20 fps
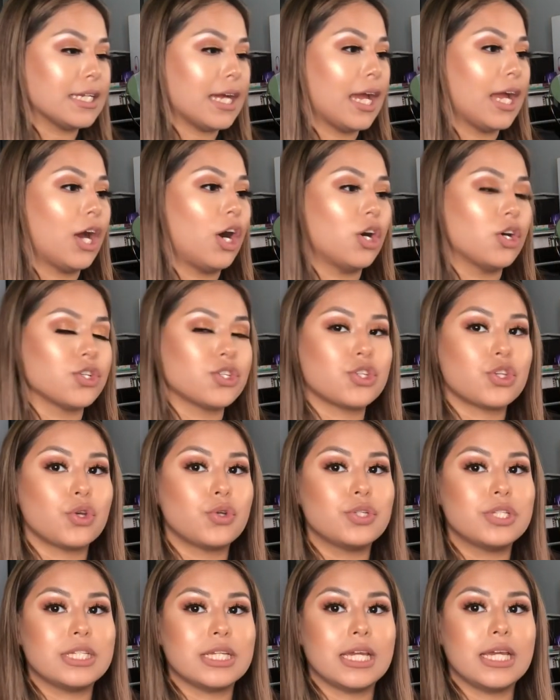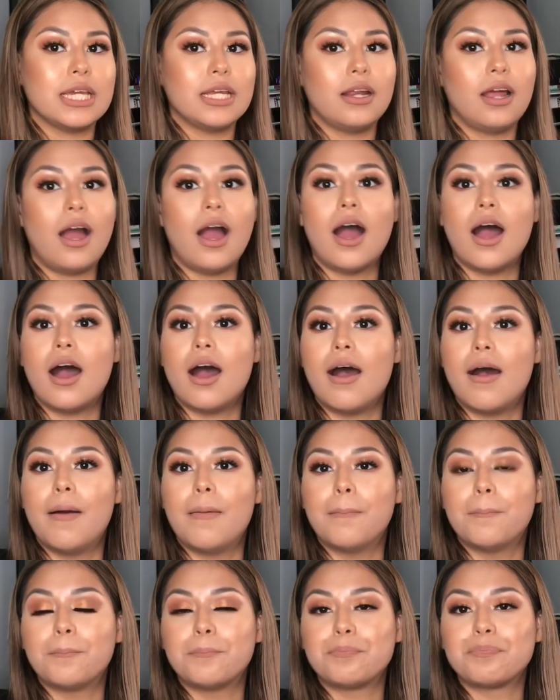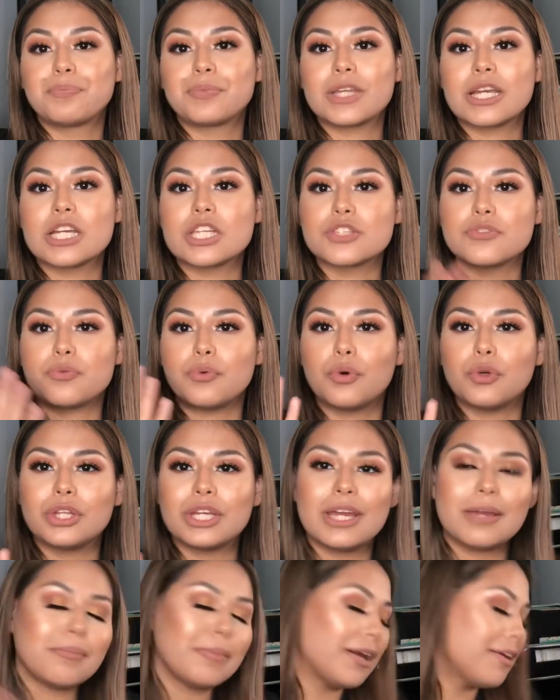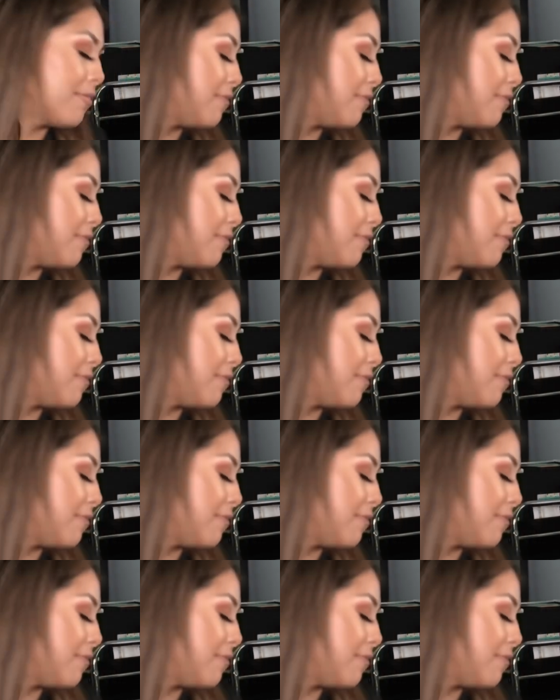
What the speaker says: I also did exfoliate my